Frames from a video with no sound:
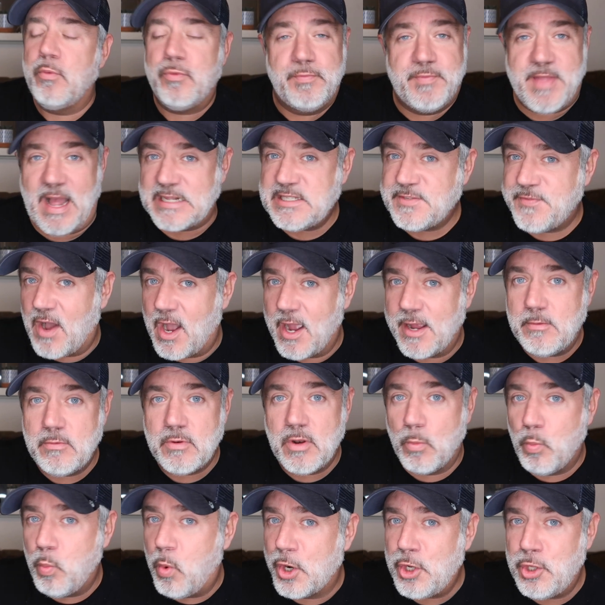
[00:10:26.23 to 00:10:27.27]
that's fine.
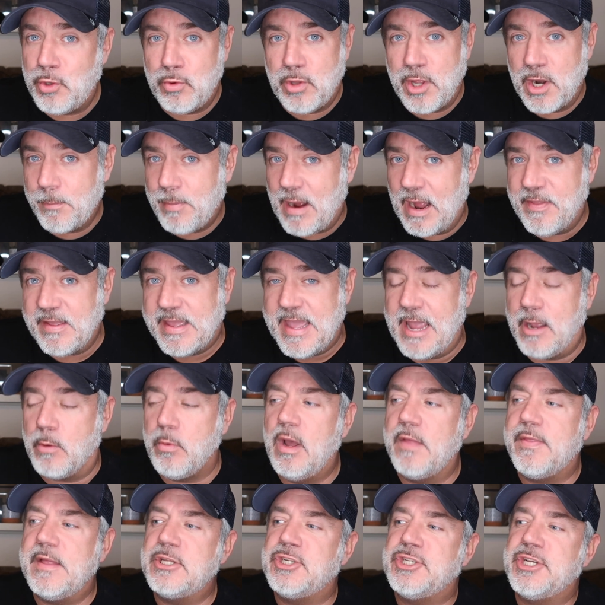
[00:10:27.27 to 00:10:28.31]
What are you going to buy the cake
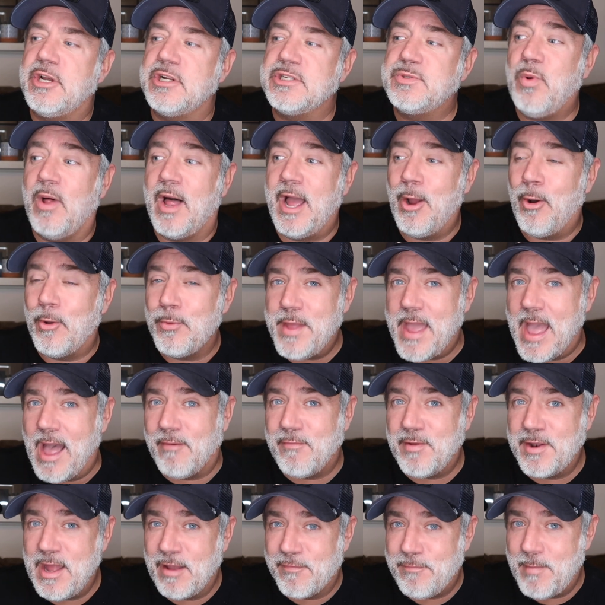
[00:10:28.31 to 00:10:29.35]
with? And she goes, well, I only
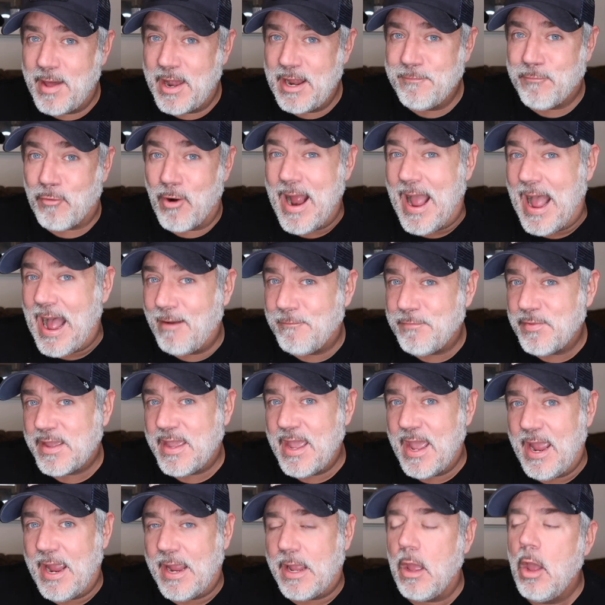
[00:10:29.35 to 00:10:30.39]
have enough money for half the
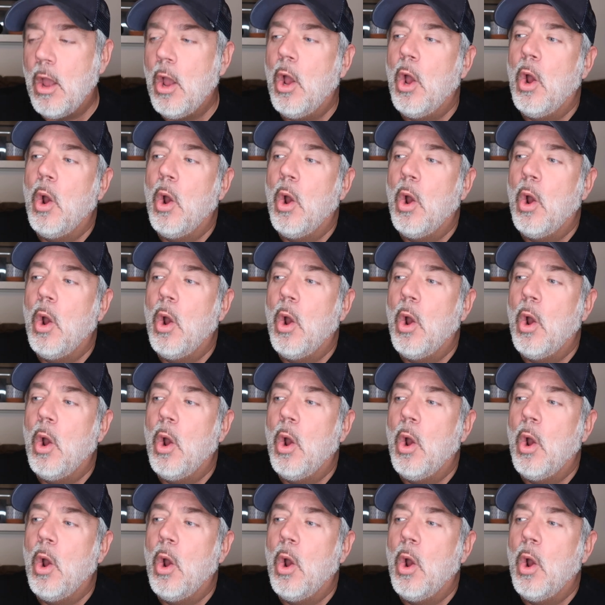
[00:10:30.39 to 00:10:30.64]
cake.